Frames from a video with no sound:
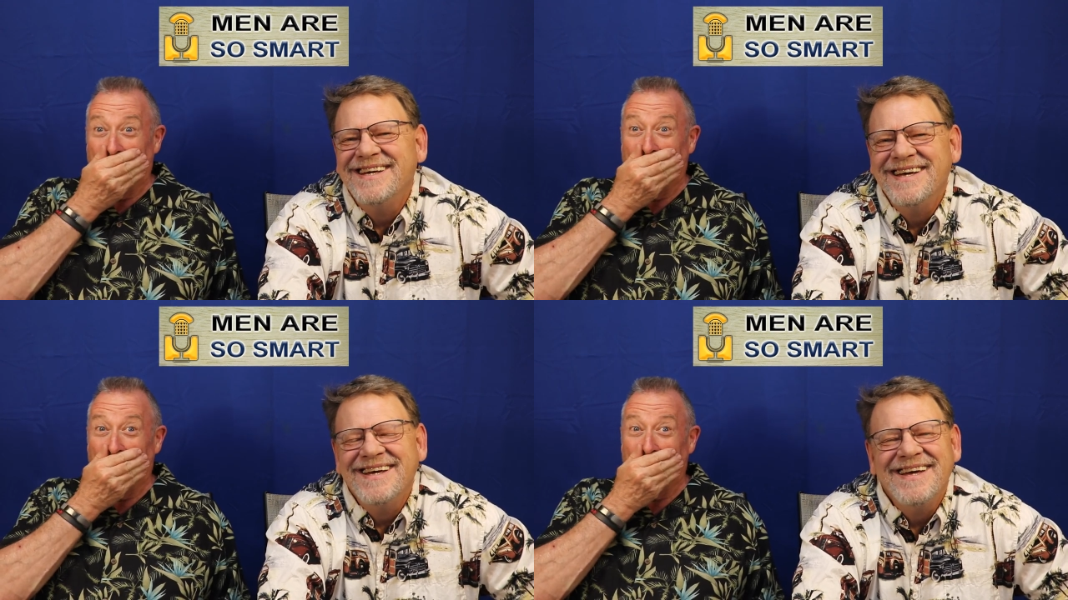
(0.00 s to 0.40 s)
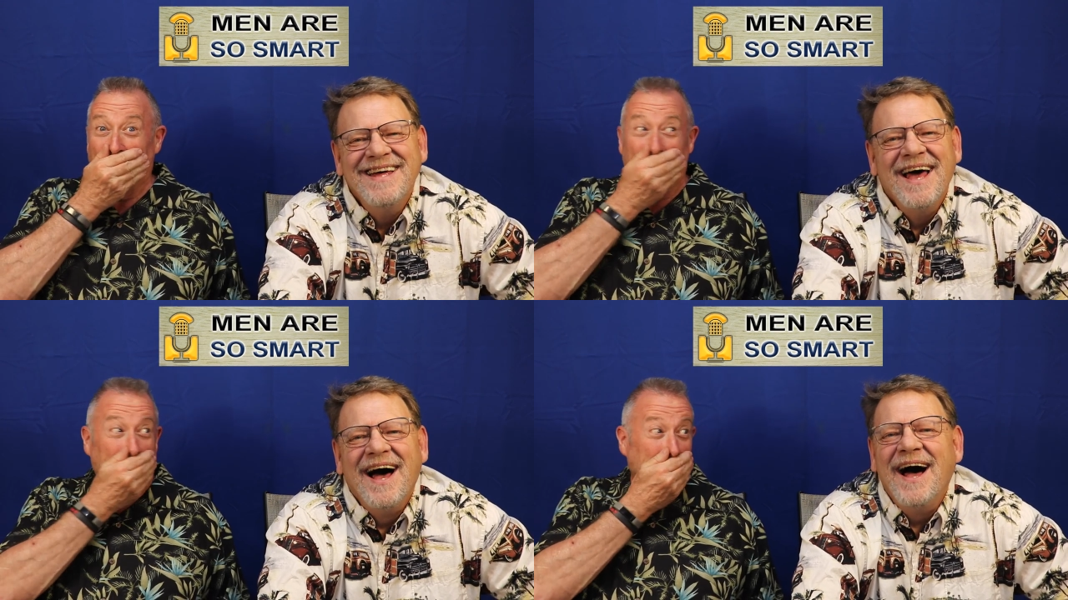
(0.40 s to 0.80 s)

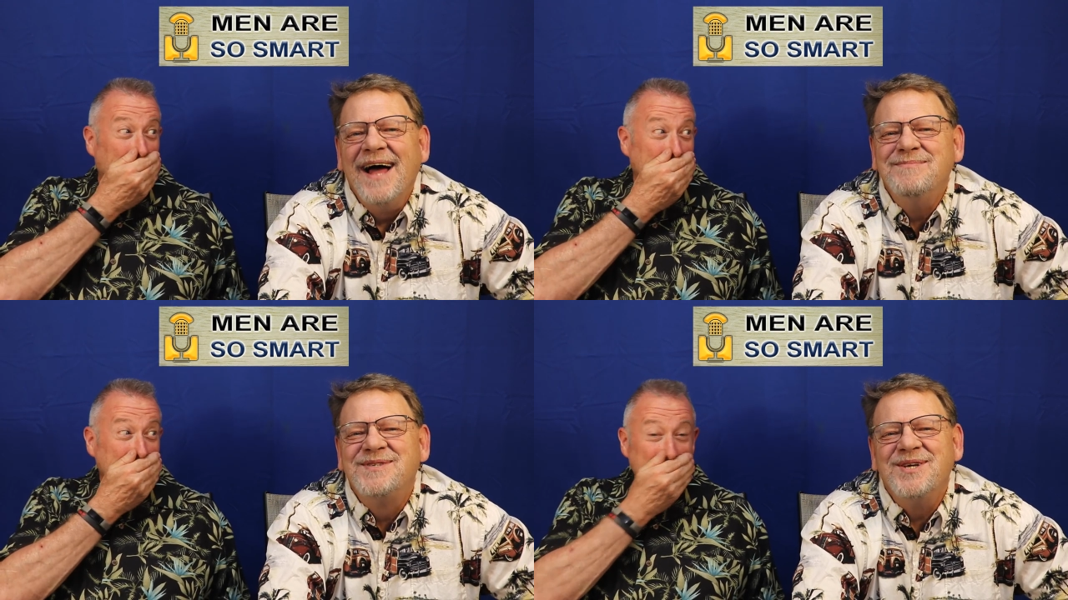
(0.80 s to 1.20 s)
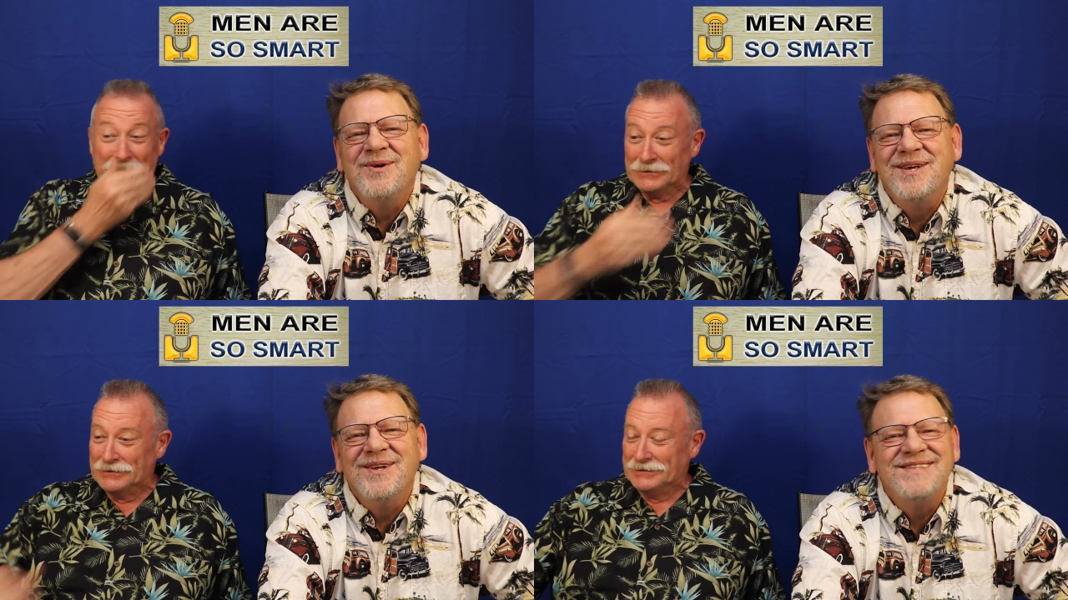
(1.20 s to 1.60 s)
Speaker 1: I am
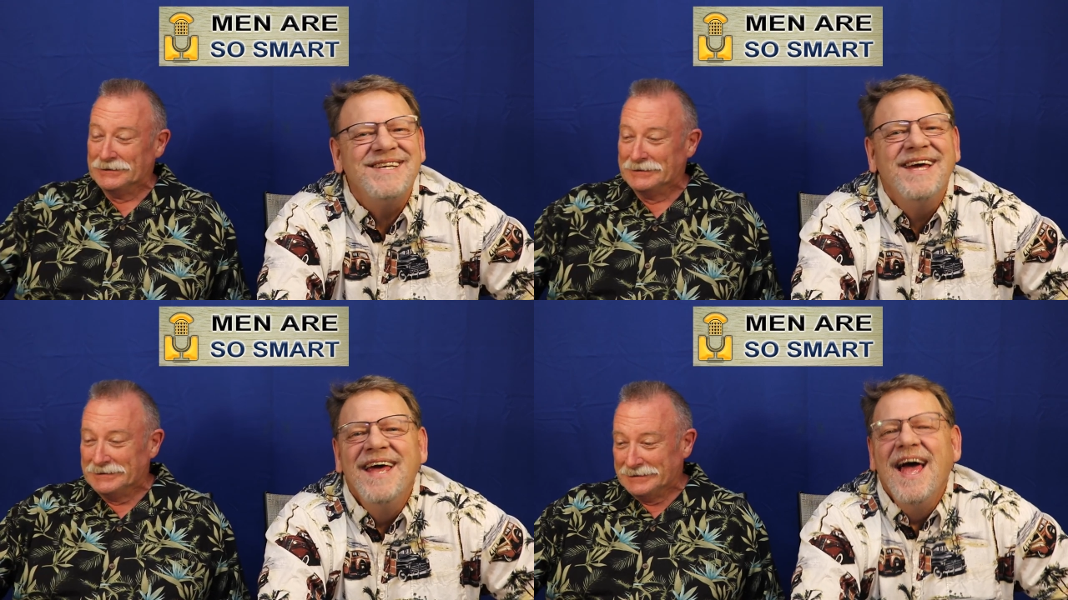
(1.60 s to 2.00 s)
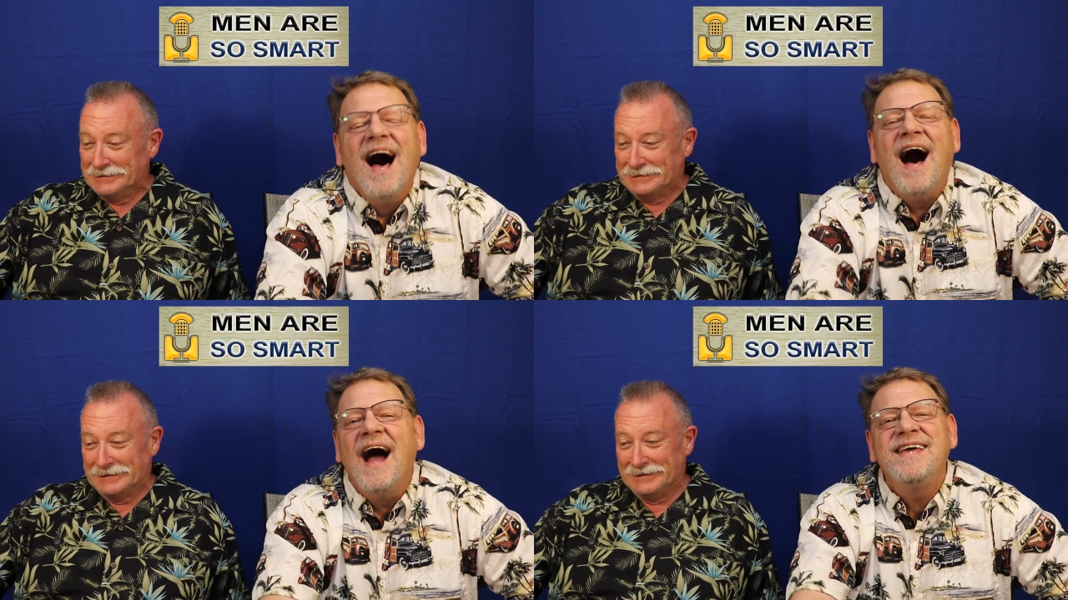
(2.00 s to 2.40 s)
so guilty.
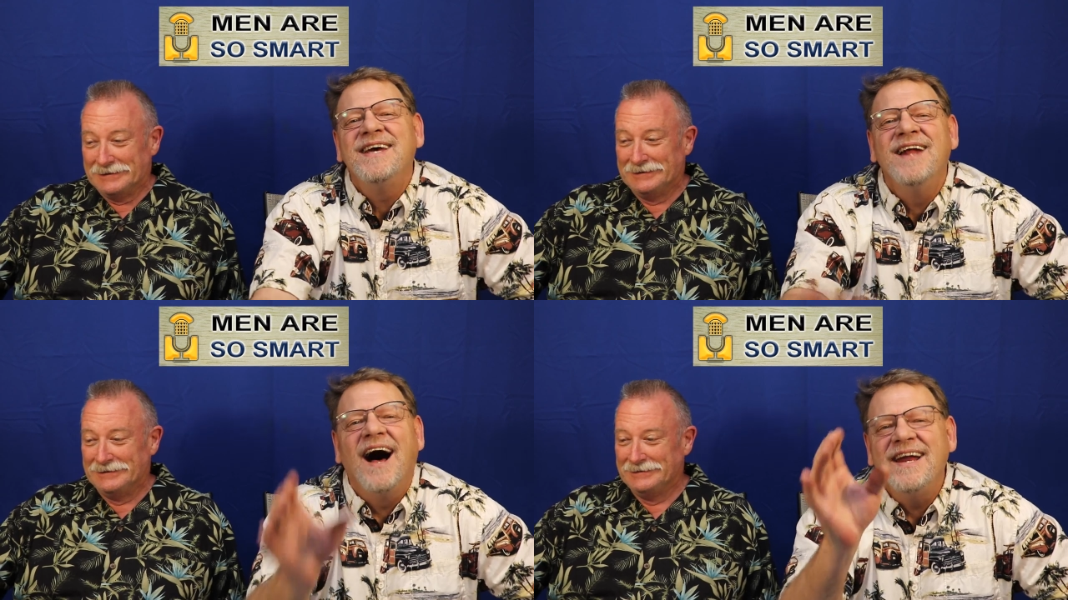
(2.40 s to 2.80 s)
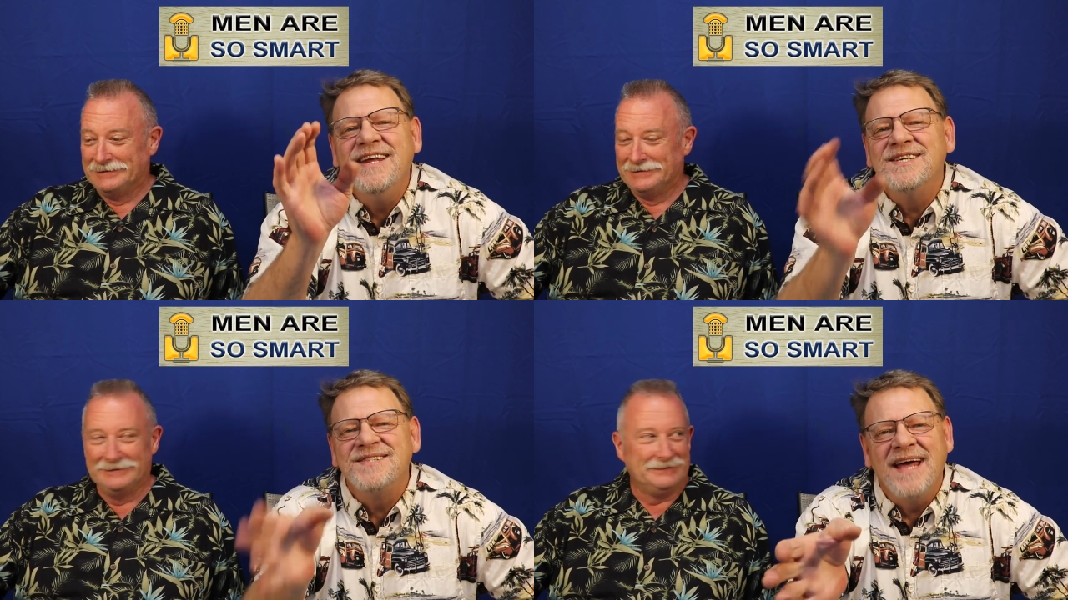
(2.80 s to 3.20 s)
I cannot
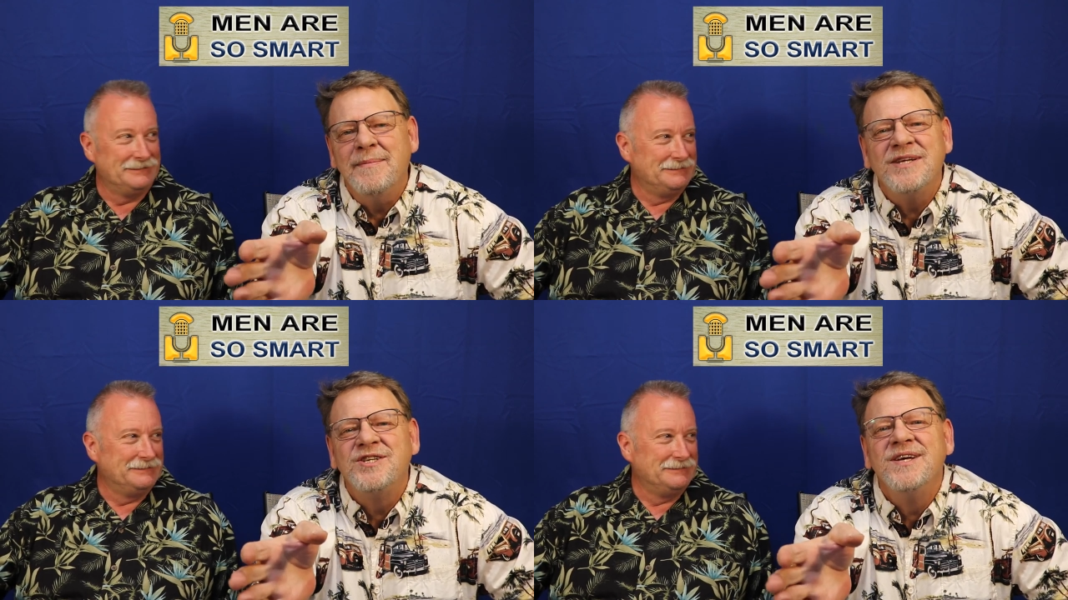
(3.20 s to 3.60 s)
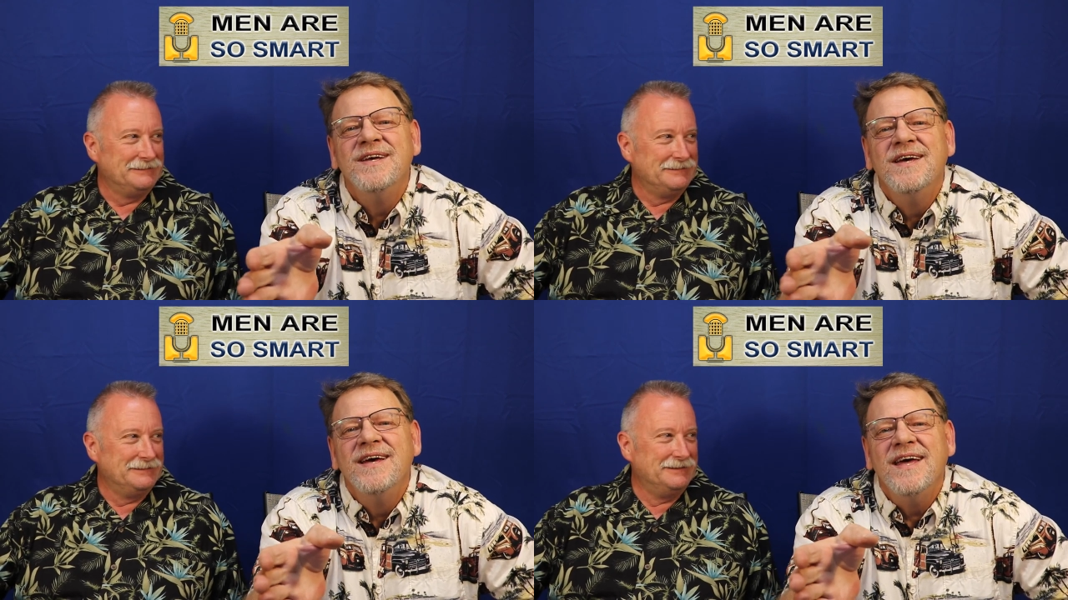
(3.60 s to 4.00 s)
eat a sandwich
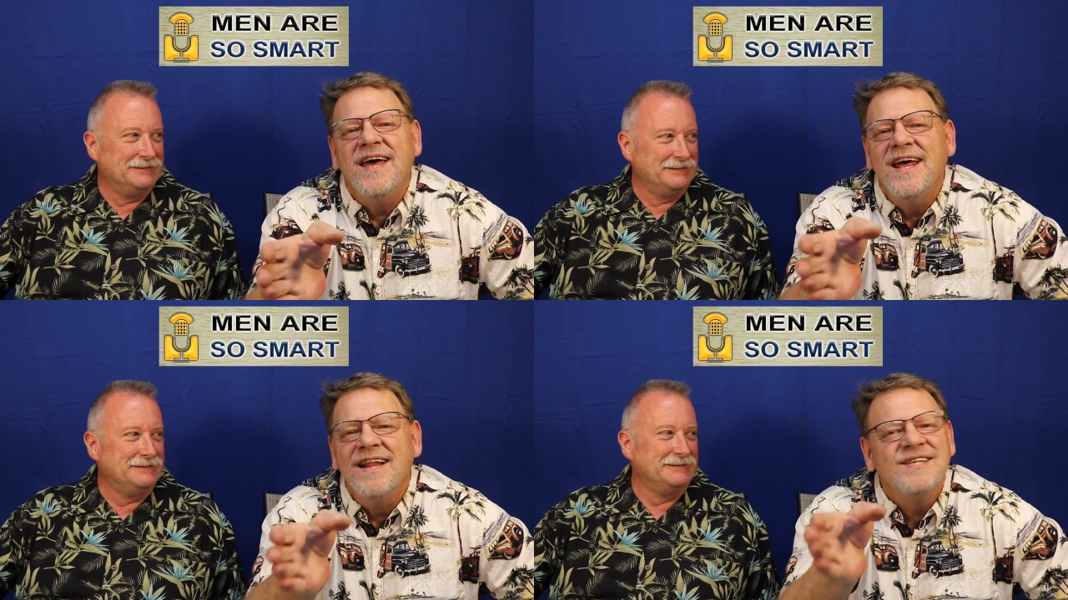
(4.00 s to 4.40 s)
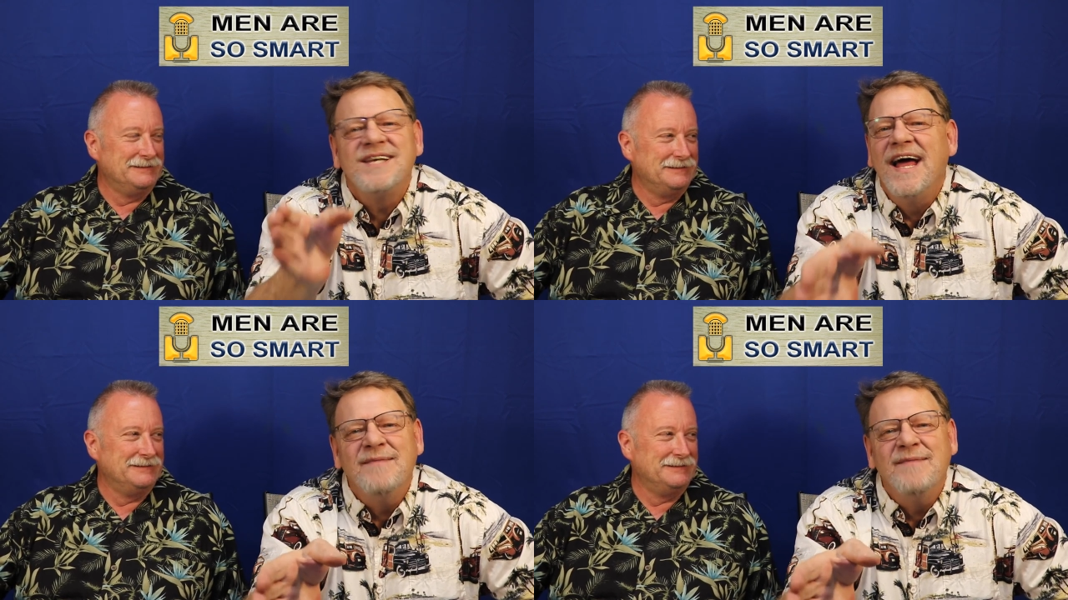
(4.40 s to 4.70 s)
unless I